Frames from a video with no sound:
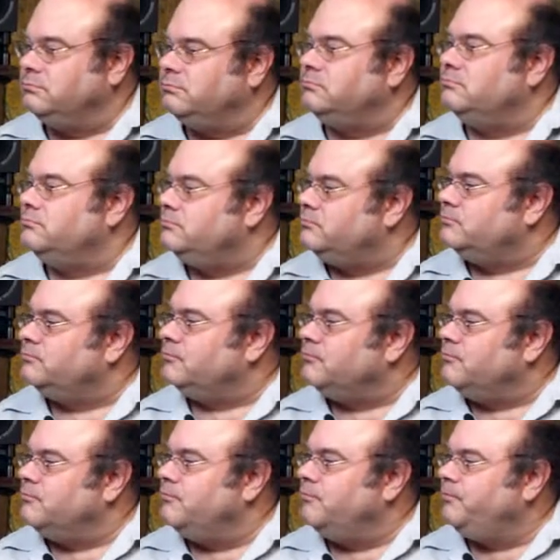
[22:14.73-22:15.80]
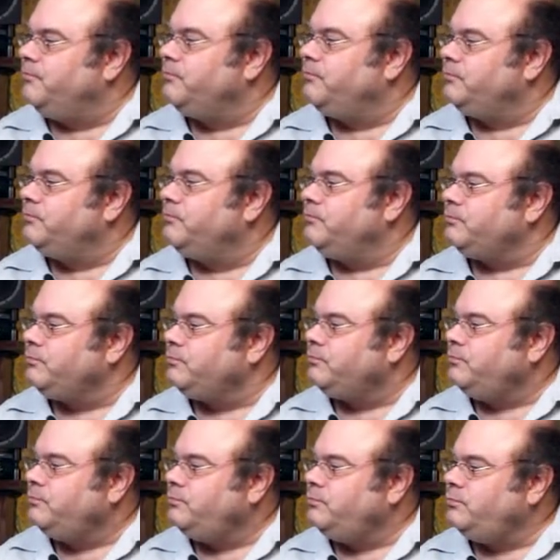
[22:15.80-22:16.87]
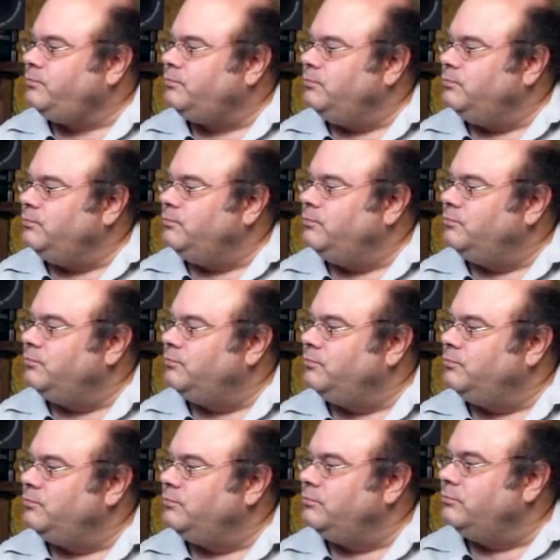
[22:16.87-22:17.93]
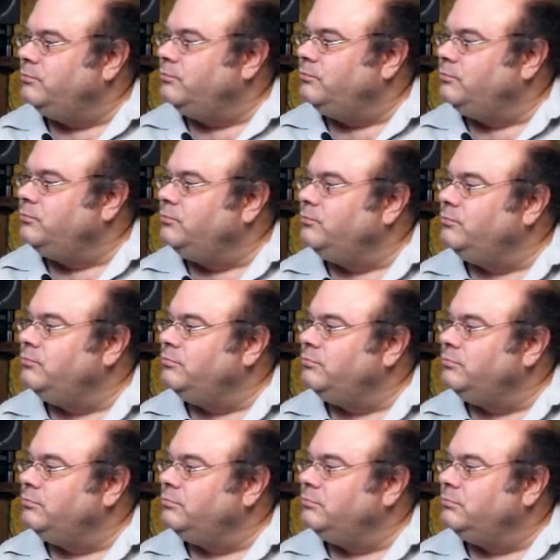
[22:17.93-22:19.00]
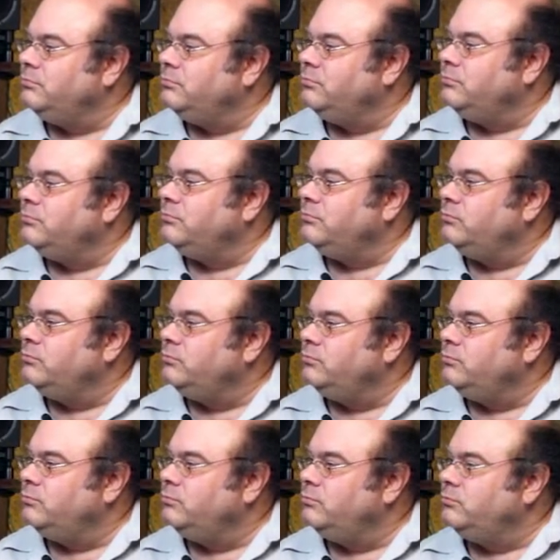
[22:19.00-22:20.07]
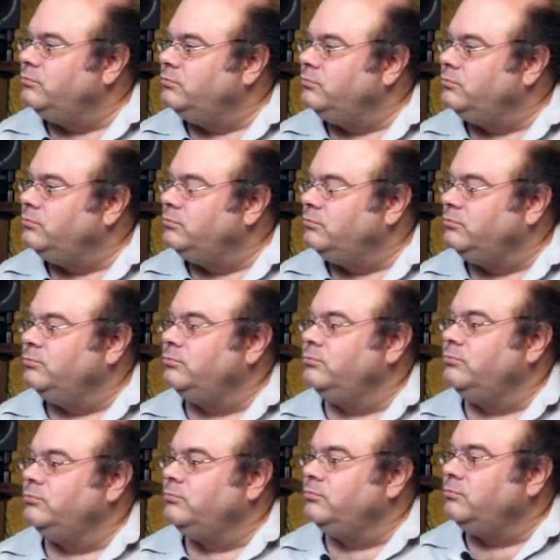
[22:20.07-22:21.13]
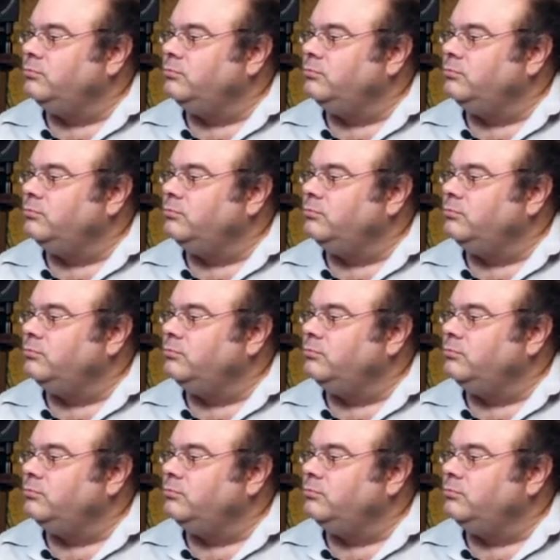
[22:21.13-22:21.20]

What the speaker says: No words are spoken by the person on screen.